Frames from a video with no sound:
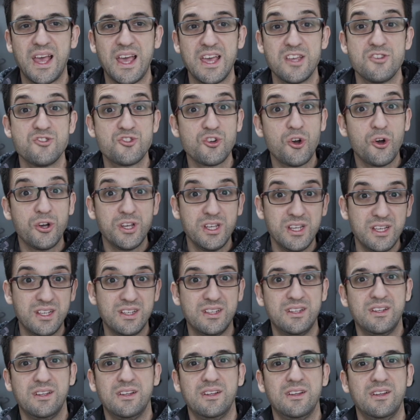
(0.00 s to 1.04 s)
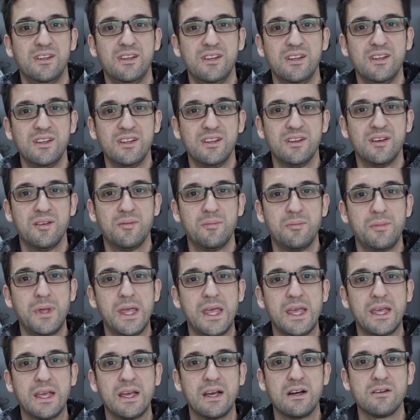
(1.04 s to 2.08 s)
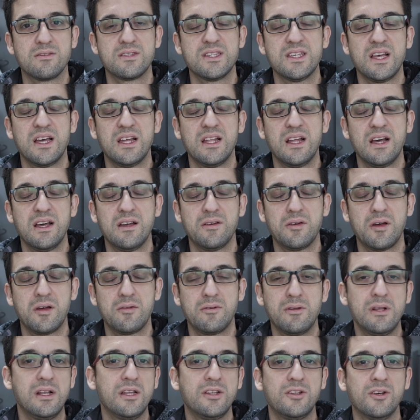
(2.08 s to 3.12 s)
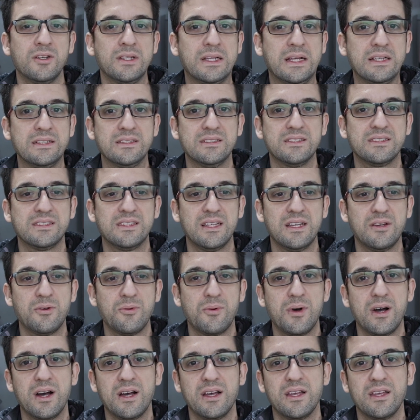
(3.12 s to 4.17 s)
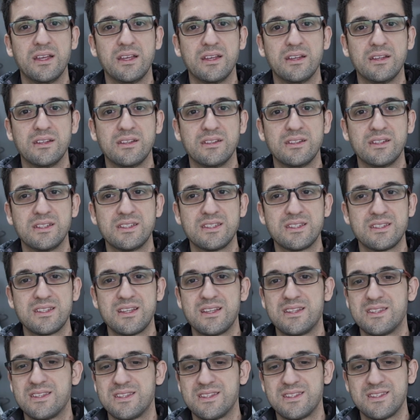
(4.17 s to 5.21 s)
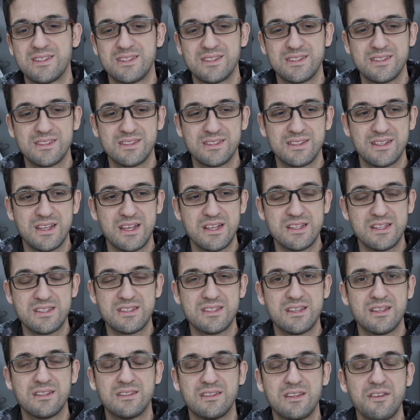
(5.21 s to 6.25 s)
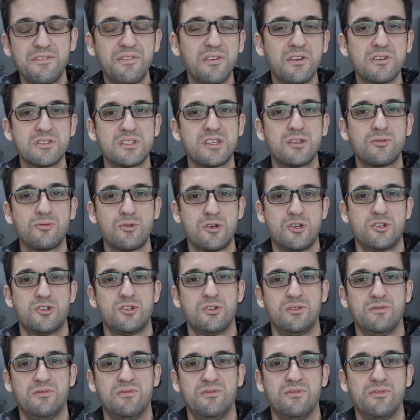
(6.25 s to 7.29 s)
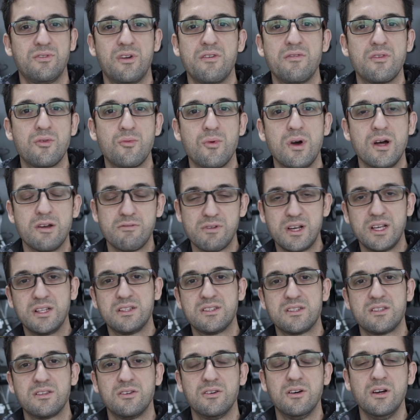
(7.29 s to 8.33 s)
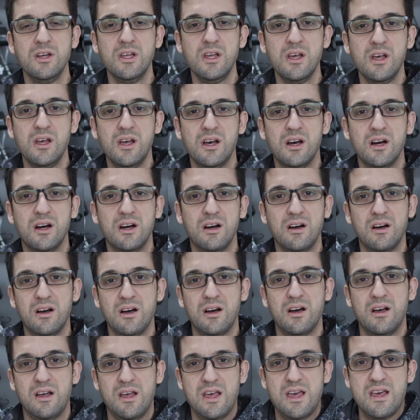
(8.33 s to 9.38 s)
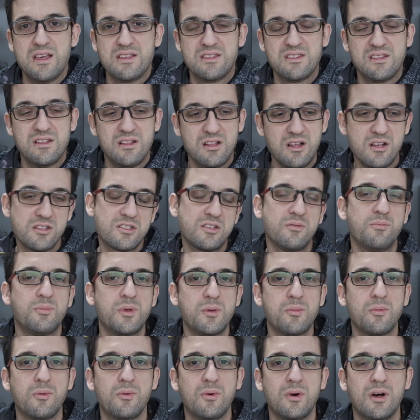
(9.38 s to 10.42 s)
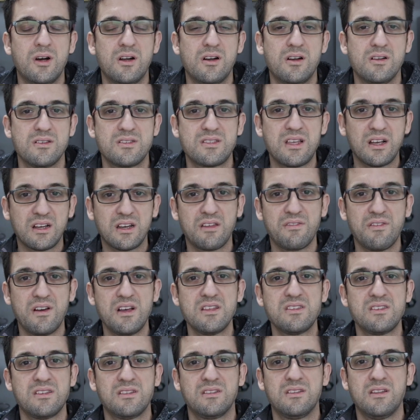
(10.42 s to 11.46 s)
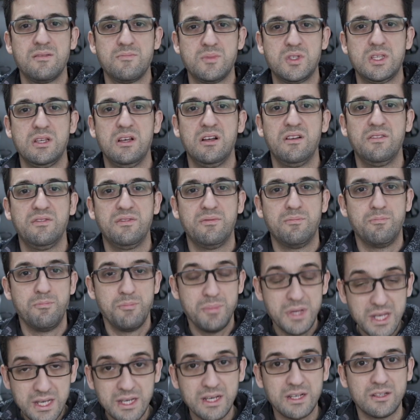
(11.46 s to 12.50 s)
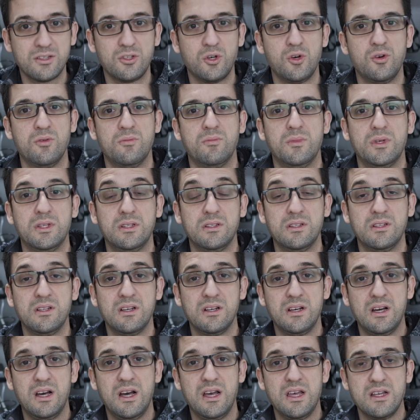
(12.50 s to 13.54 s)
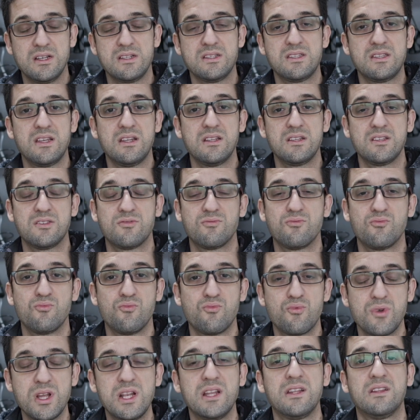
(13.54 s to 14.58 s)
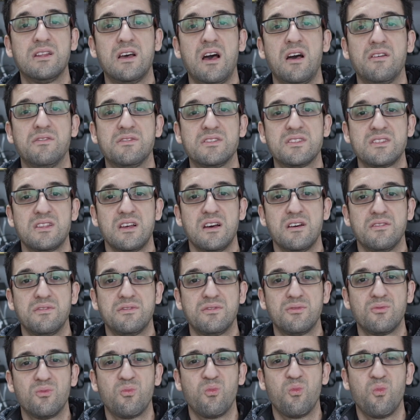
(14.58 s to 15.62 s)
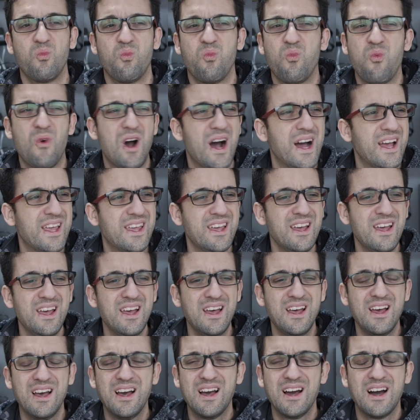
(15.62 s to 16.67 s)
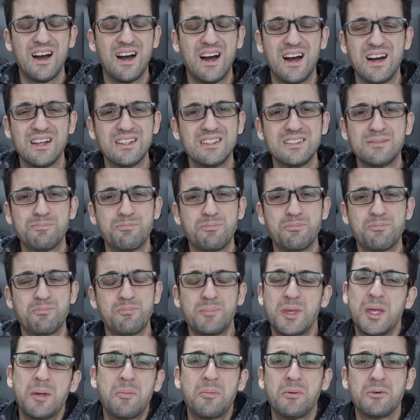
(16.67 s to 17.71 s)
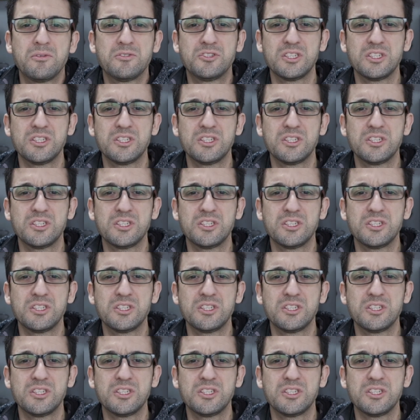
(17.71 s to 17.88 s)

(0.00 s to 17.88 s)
enjoy being outside. I really don't understand why it's a difficult situation for everyone, right? So as lots of people are sacrificing themselves being at home, and I understand it's really tough stuff, why other people